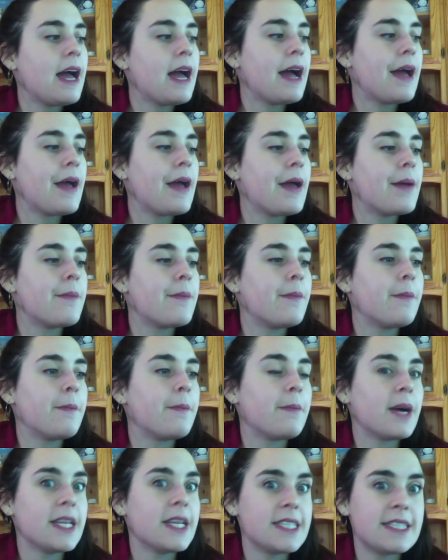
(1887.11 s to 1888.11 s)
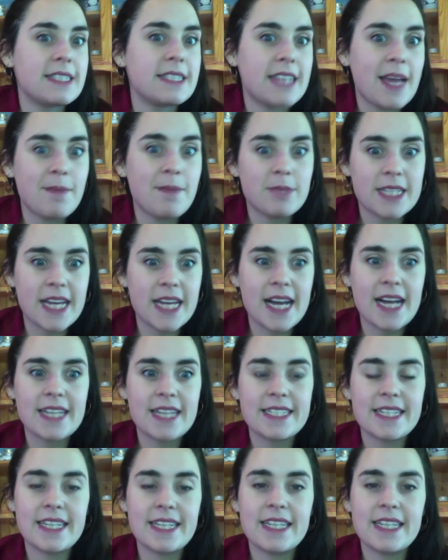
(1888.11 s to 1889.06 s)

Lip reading: My stepdad